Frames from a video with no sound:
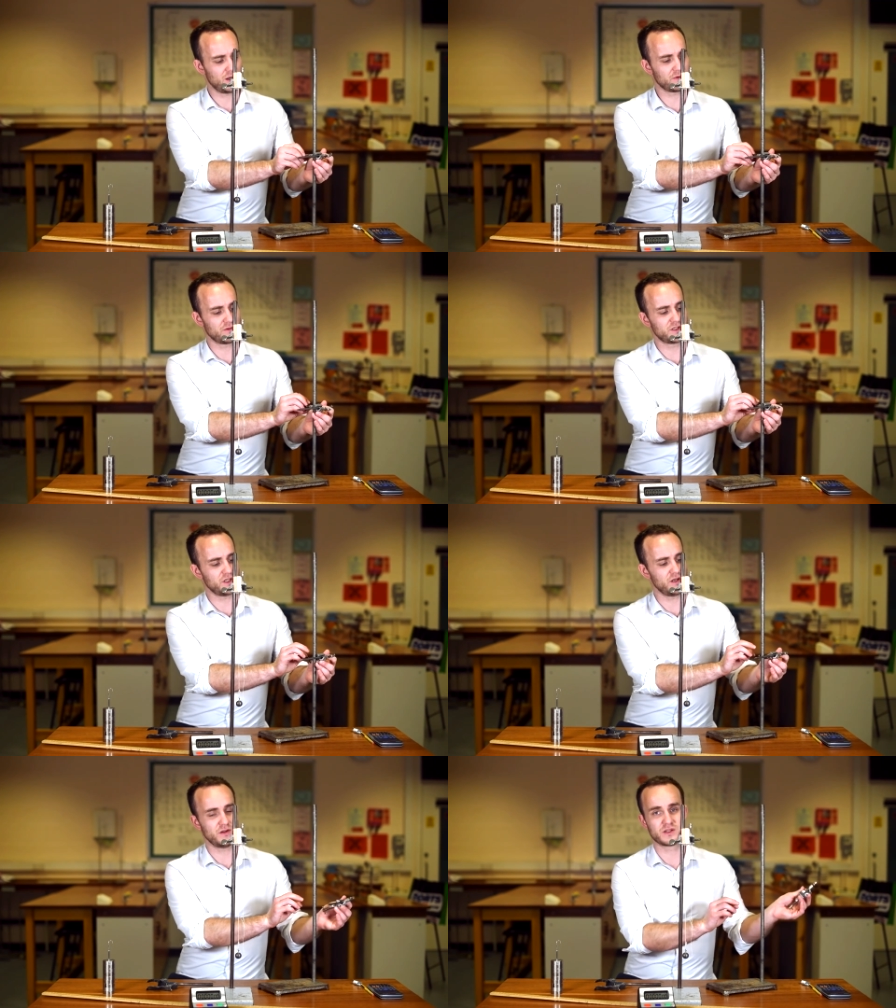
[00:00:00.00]
I'm going to
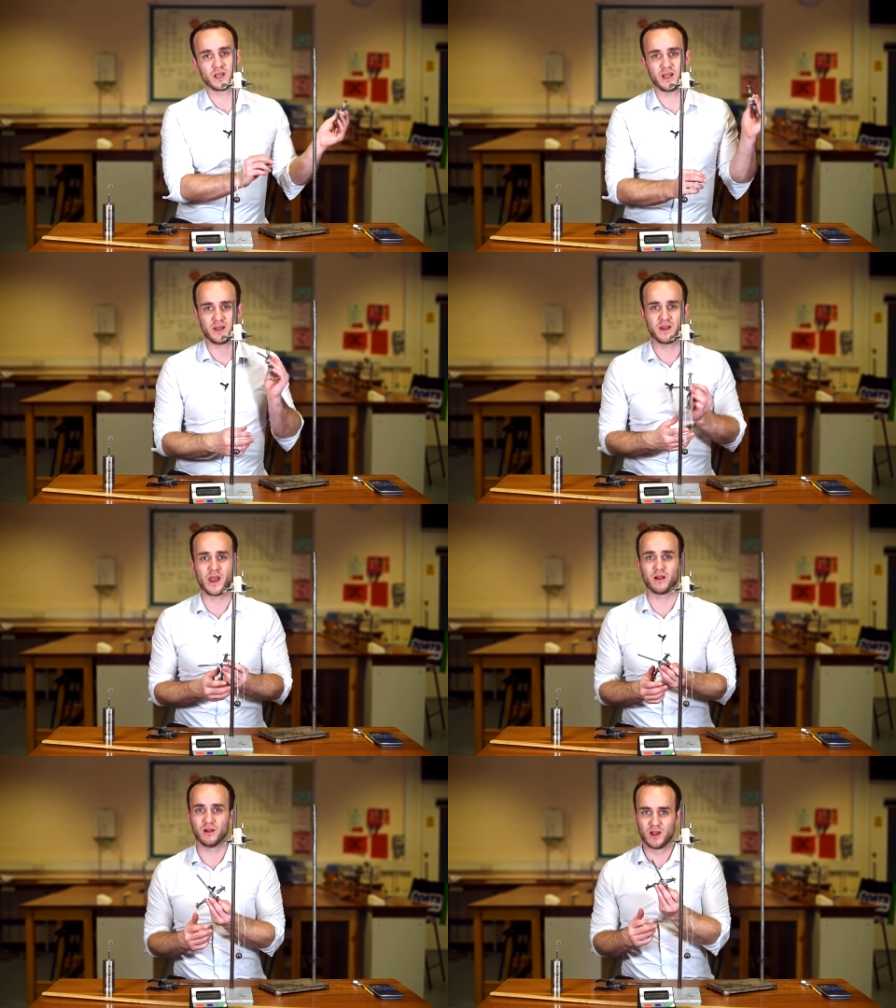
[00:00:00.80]
use a
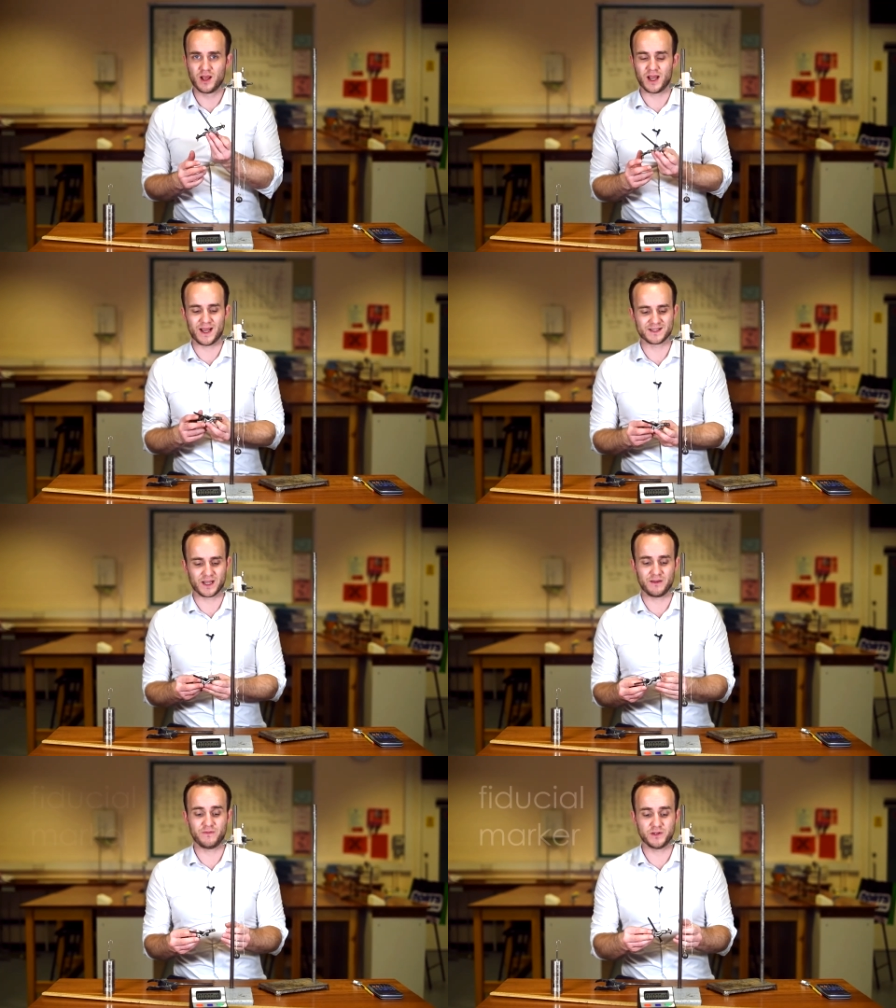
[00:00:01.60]
nail as
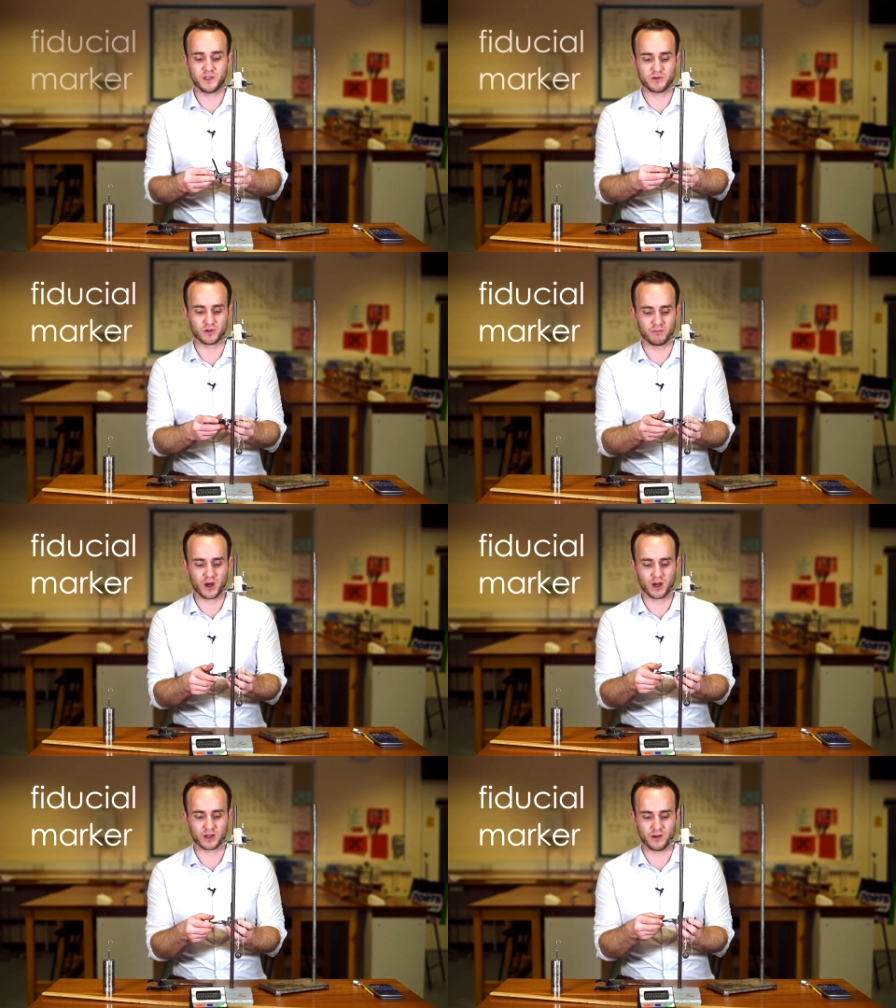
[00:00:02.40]
a fiducial
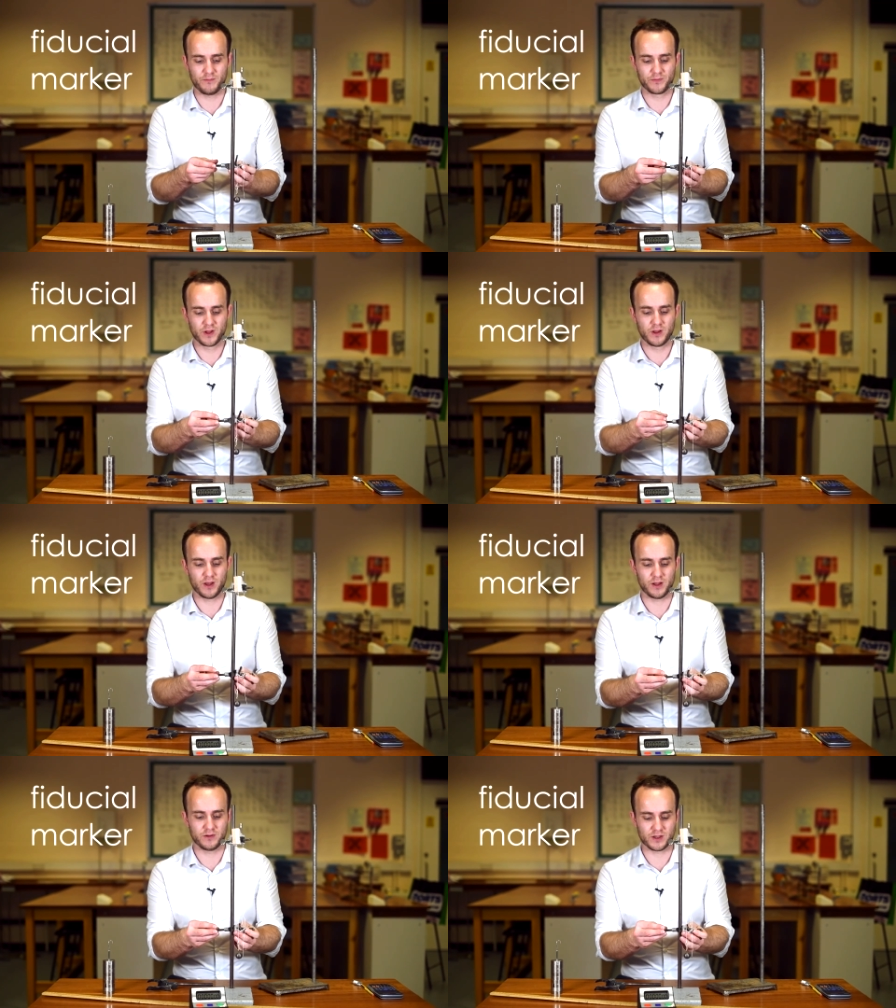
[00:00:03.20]
marker.
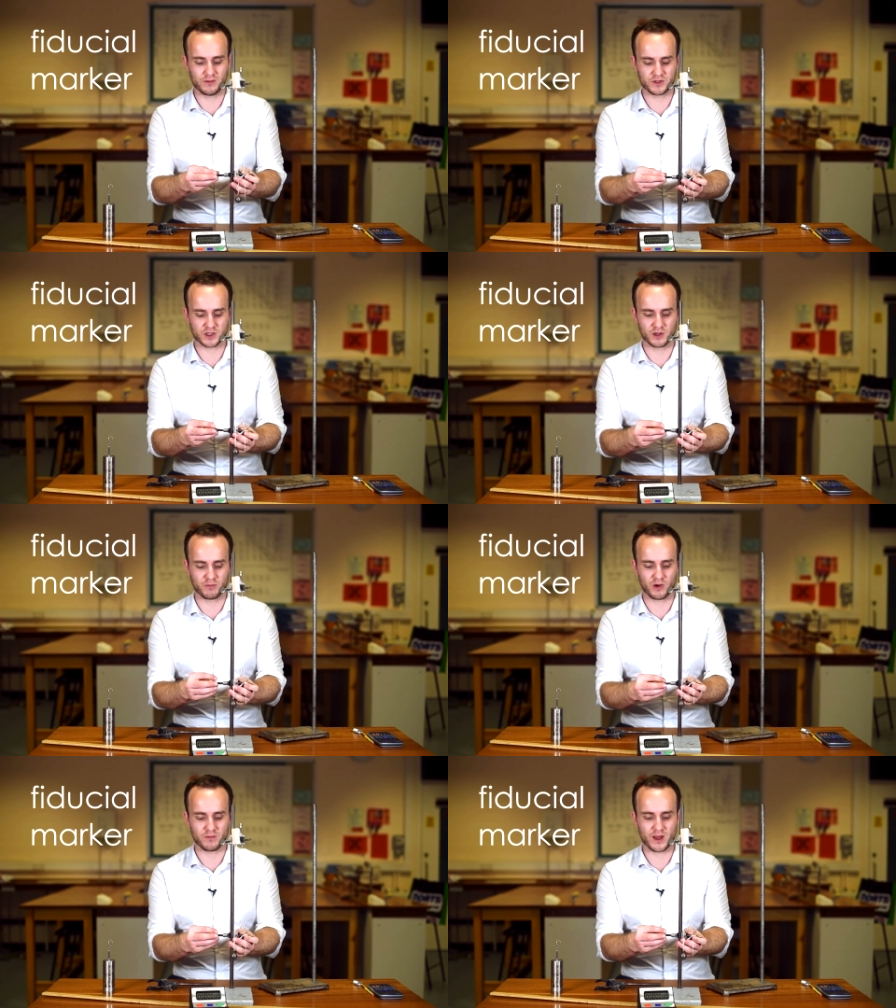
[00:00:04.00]
And I'm just gonna
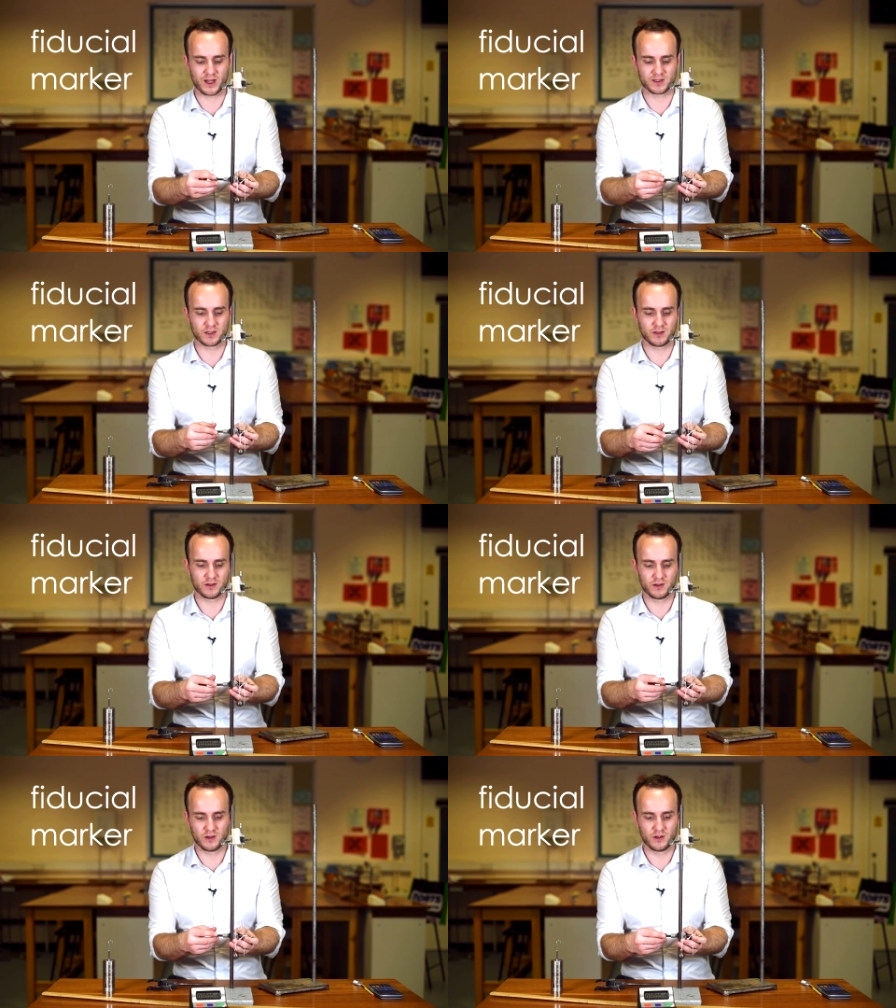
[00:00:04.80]
pop that
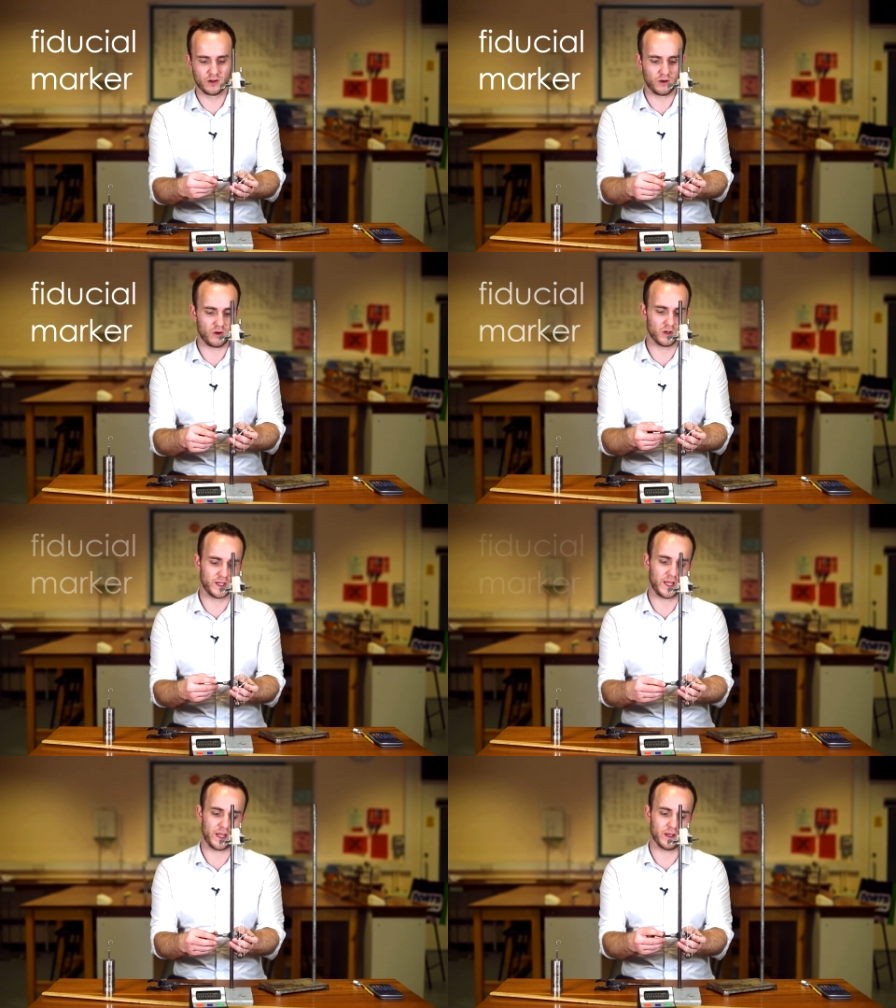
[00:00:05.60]
on
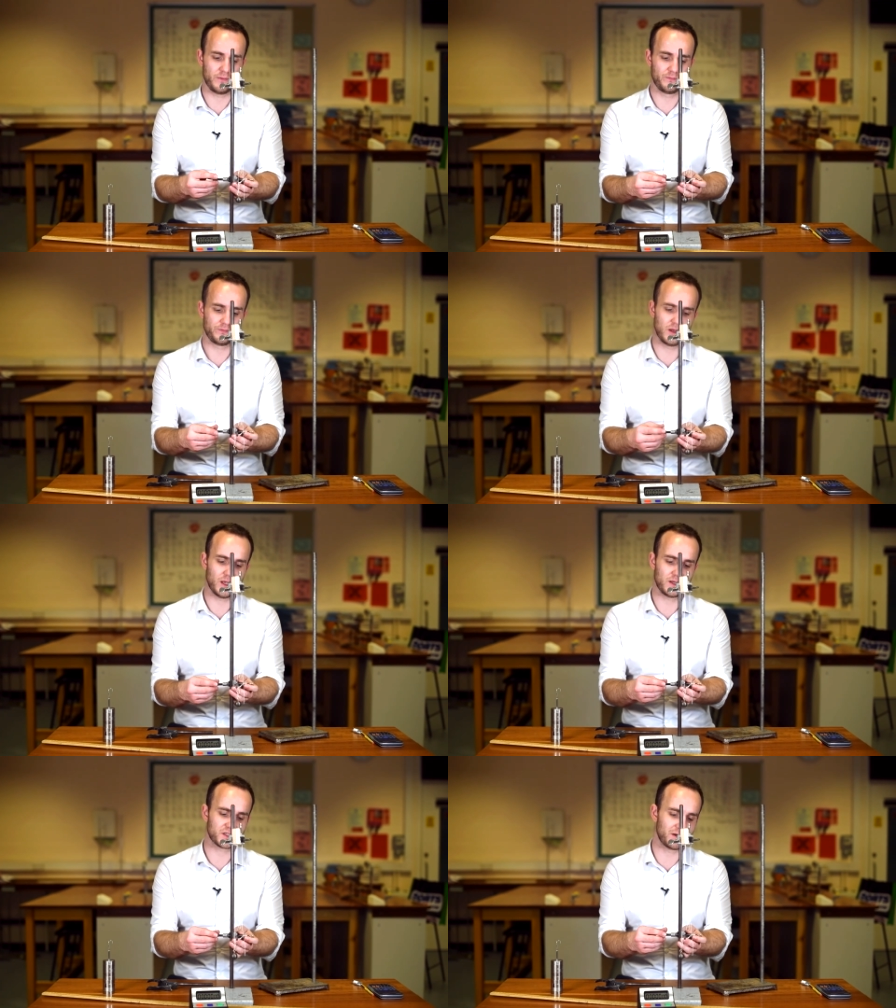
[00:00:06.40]
here
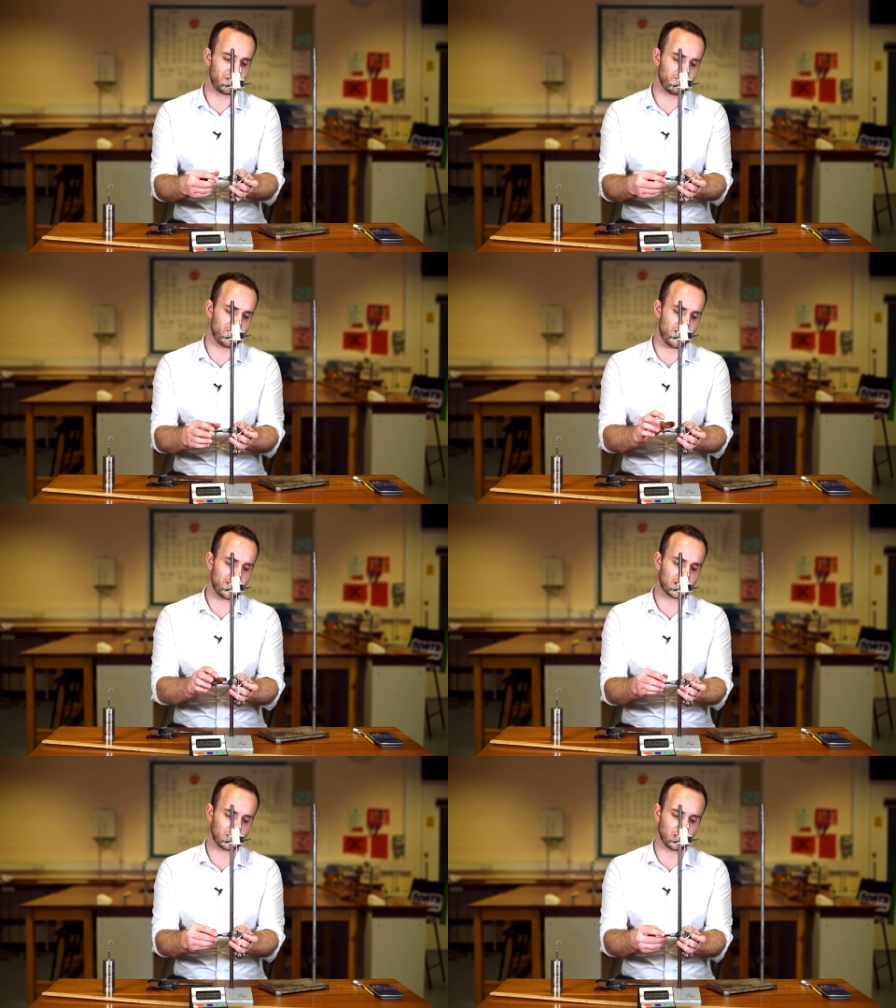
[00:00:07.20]
and that's going to be
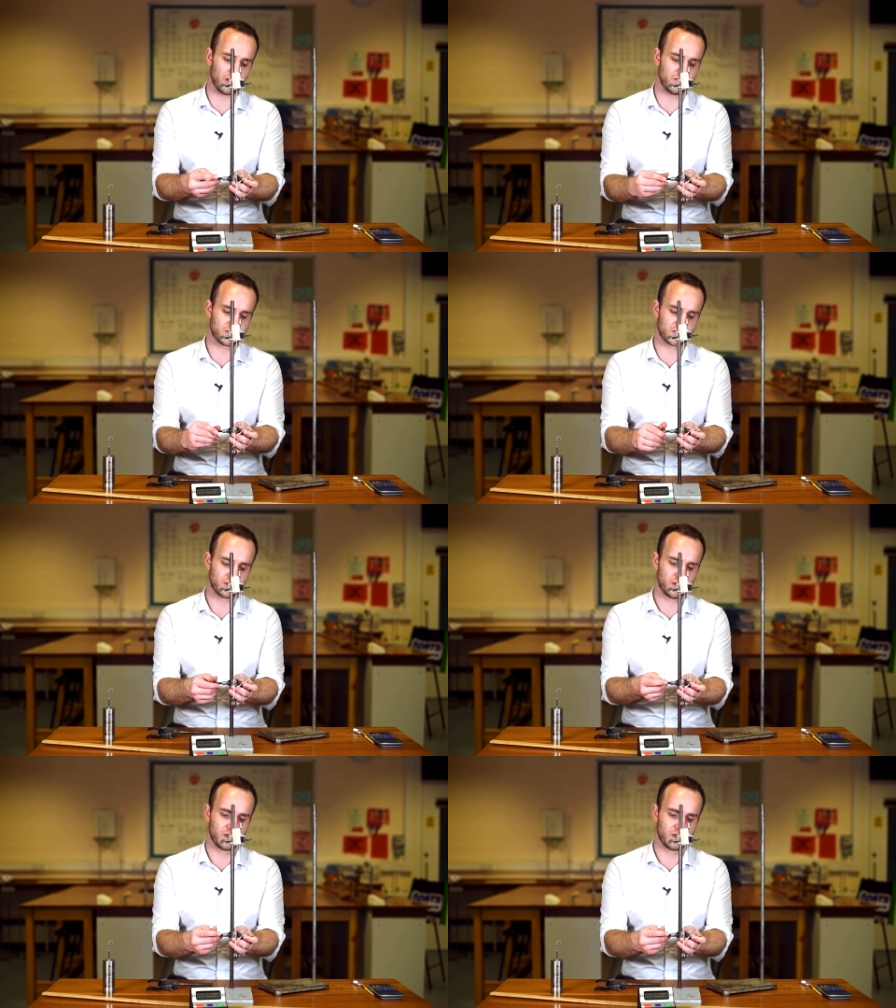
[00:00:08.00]
very close